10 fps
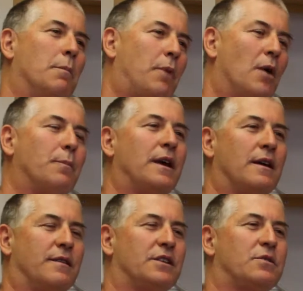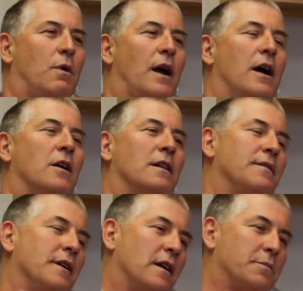pumping this well
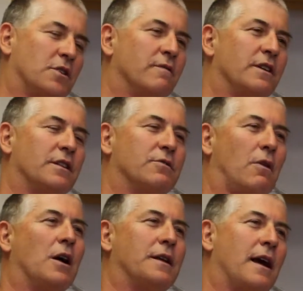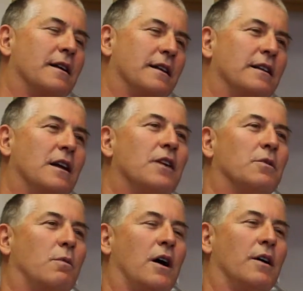and then observing the drawdown in
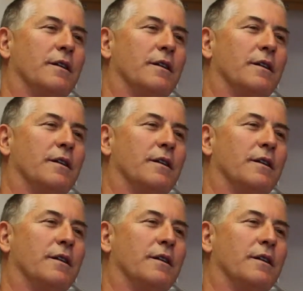another well